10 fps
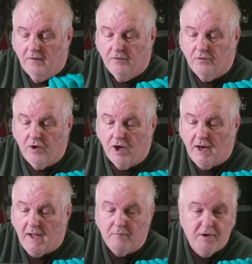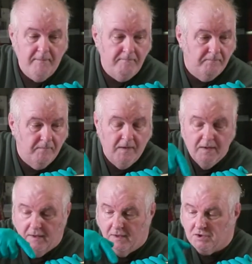the Royal Armoury.
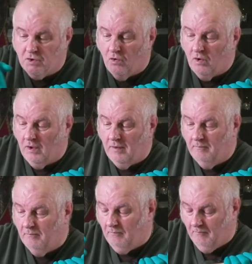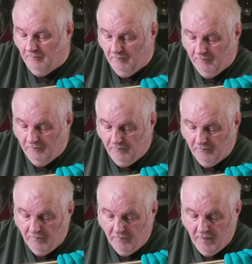It's all
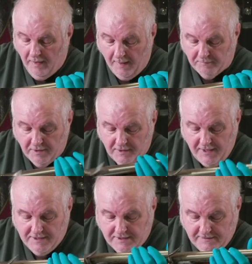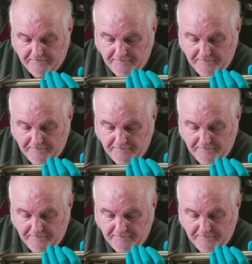up to date.